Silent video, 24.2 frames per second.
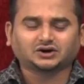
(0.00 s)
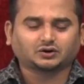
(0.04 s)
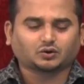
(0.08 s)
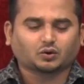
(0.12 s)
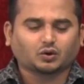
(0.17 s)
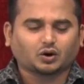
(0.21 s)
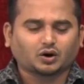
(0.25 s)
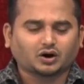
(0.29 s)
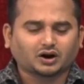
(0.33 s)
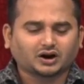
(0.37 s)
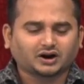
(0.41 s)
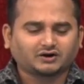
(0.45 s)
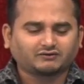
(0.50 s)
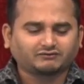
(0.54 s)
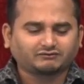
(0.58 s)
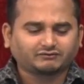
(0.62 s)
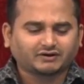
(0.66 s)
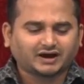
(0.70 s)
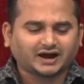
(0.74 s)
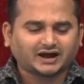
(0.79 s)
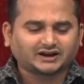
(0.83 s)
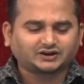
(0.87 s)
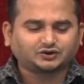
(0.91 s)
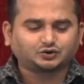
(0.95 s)
column
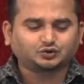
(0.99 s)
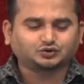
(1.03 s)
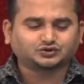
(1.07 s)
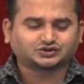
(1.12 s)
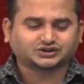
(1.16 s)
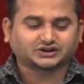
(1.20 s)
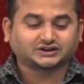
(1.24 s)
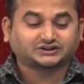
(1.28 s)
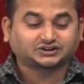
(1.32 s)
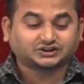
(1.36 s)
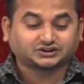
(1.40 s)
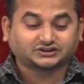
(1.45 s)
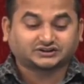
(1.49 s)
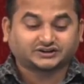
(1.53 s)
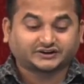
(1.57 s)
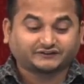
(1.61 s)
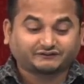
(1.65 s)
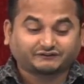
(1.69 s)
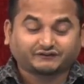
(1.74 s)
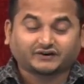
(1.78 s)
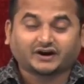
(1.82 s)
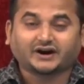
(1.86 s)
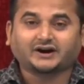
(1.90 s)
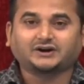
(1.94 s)
values into
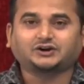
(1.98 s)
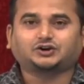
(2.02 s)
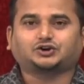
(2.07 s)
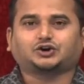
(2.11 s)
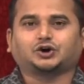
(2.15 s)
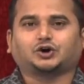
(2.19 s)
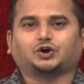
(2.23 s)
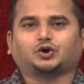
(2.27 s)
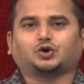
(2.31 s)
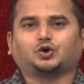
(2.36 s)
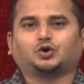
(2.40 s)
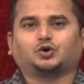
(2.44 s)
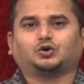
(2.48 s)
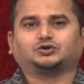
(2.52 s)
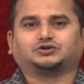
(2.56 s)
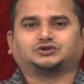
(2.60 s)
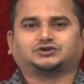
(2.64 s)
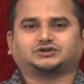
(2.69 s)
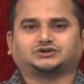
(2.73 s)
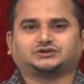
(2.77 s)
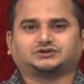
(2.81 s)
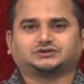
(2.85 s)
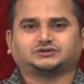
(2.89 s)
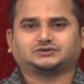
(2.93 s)
different
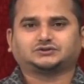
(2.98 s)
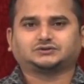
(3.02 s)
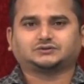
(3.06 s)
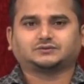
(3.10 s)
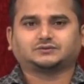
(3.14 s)
rows